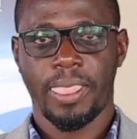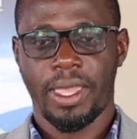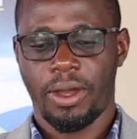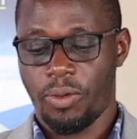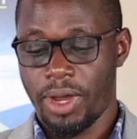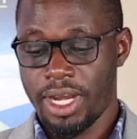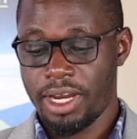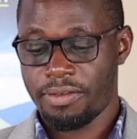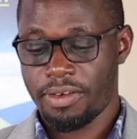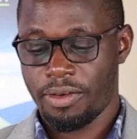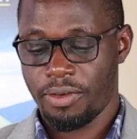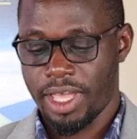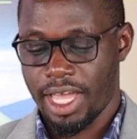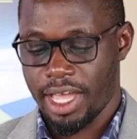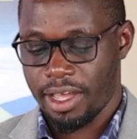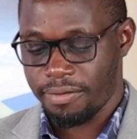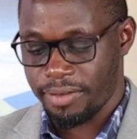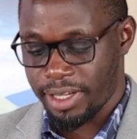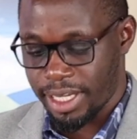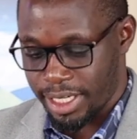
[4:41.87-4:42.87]
whenever we are
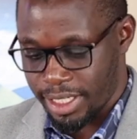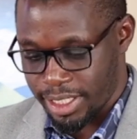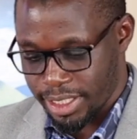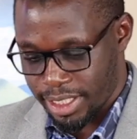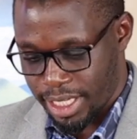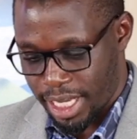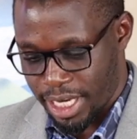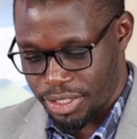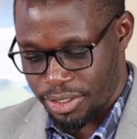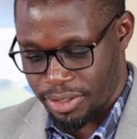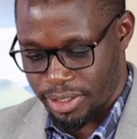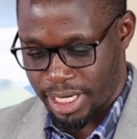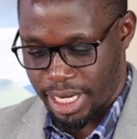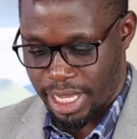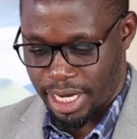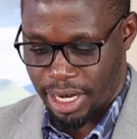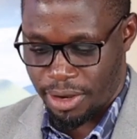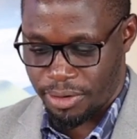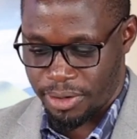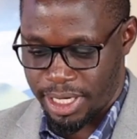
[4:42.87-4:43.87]
having a discussion
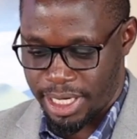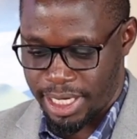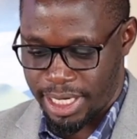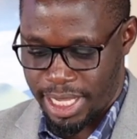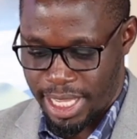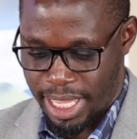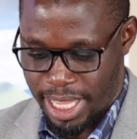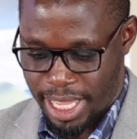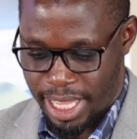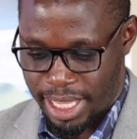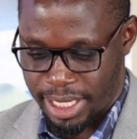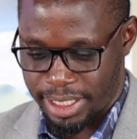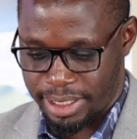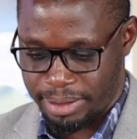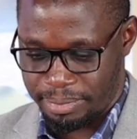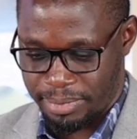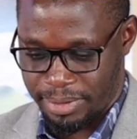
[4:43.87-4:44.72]
around AI.